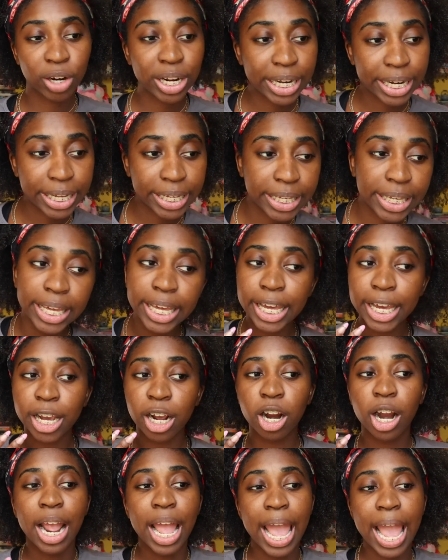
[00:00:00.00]
reading
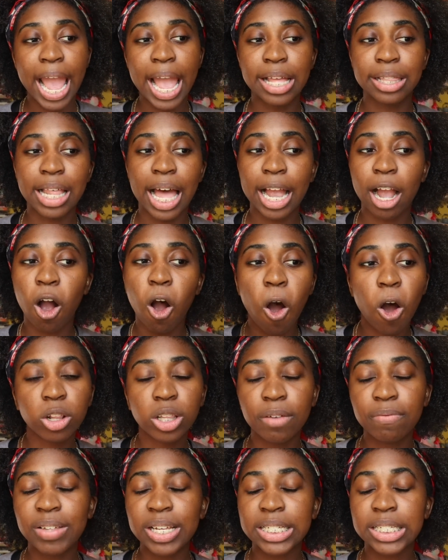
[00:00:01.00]
year and like
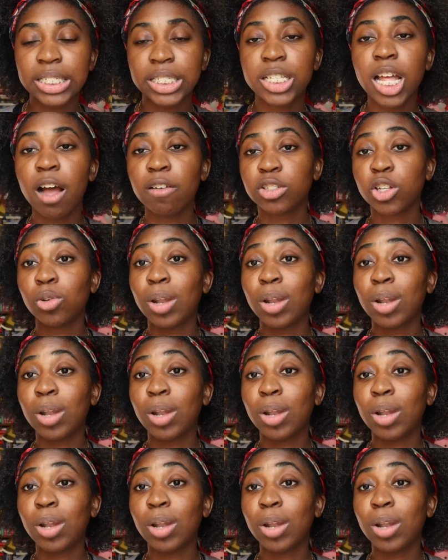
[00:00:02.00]
all of this stuff.